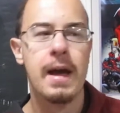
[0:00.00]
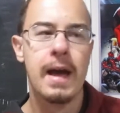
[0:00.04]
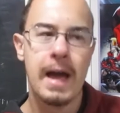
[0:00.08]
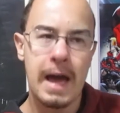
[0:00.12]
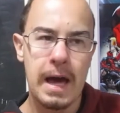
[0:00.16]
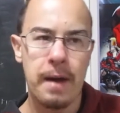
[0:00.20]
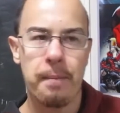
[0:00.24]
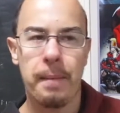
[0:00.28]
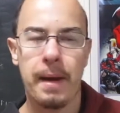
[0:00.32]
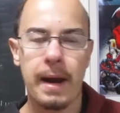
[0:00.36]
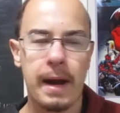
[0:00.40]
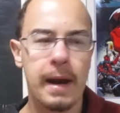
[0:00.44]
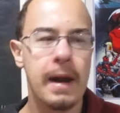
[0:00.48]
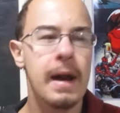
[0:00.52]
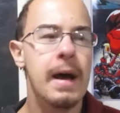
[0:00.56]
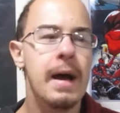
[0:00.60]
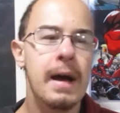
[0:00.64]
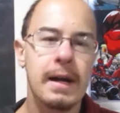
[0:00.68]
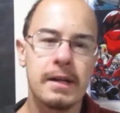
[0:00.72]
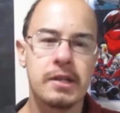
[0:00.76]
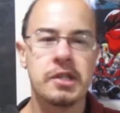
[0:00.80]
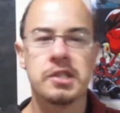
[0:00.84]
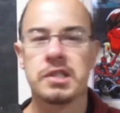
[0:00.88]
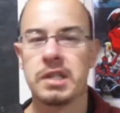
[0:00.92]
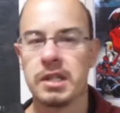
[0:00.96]
Animated.
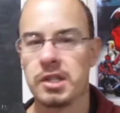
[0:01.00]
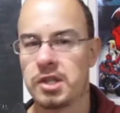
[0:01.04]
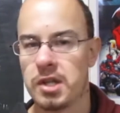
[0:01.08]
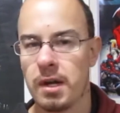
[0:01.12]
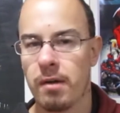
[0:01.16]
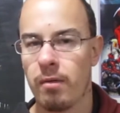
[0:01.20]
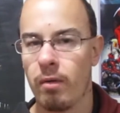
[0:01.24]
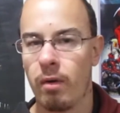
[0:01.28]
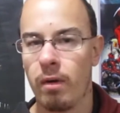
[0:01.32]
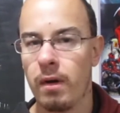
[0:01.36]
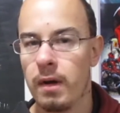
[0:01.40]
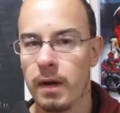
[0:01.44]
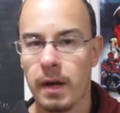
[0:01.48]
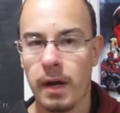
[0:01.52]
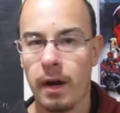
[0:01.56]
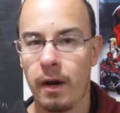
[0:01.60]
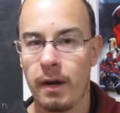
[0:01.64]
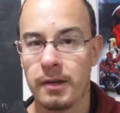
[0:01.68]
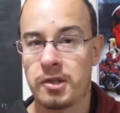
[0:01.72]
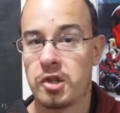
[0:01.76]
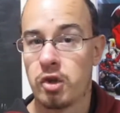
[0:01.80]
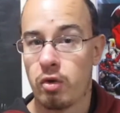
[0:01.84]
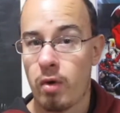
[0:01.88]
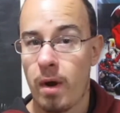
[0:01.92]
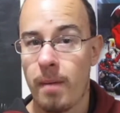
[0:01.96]
And just in general. You know,
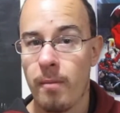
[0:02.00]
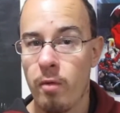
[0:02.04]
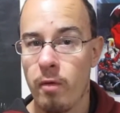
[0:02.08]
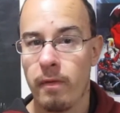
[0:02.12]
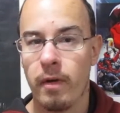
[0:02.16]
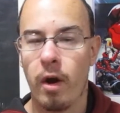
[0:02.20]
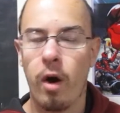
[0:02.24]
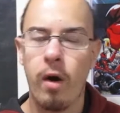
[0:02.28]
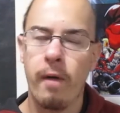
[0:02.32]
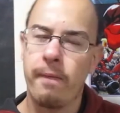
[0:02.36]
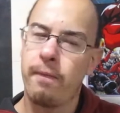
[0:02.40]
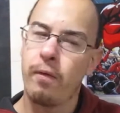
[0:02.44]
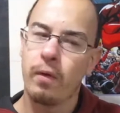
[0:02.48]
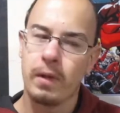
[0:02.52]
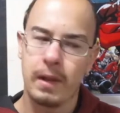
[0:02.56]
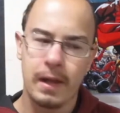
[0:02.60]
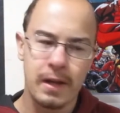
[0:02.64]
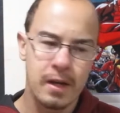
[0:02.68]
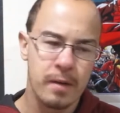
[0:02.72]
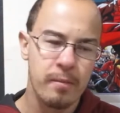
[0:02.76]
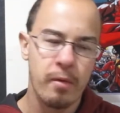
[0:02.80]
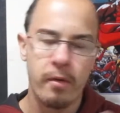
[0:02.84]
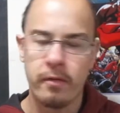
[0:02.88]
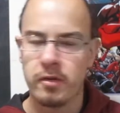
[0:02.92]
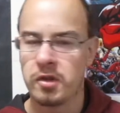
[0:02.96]
it's a great movie. All four
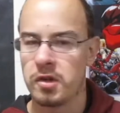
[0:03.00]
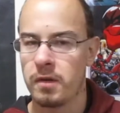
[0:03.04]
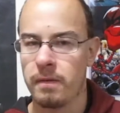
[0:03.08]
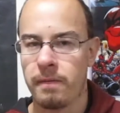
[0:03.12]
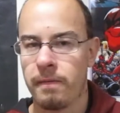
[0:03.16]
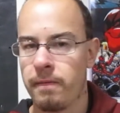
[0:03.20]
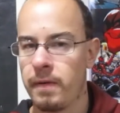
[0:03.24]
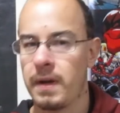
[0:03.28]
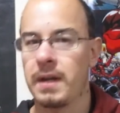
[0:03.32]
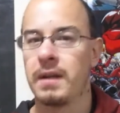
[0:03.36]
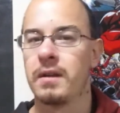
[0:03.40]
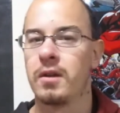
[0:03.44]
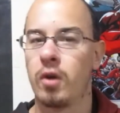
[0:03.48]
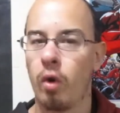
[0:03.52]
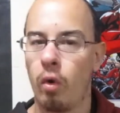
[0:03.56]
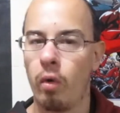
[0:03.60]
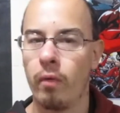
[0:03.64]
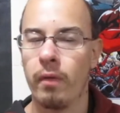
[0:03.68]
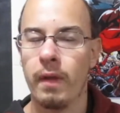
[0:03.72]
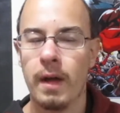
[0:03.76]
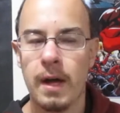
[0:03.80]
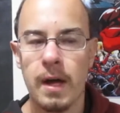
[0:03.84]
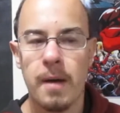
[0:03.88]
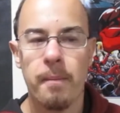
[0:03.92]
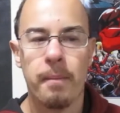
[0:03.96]
Lego movies are freaking
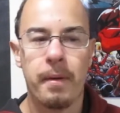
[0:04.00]
gold.